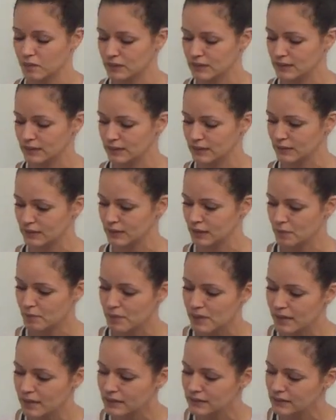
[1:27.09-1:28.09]
which is the
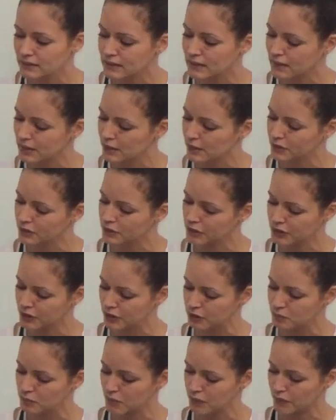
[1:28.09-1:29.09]
tibia is like your
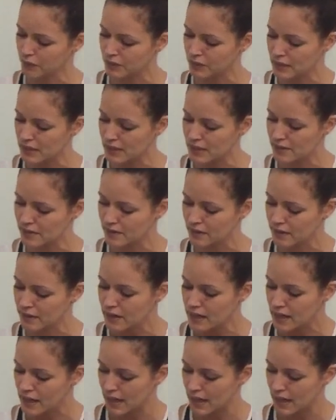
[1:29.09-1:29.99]
shin bone here,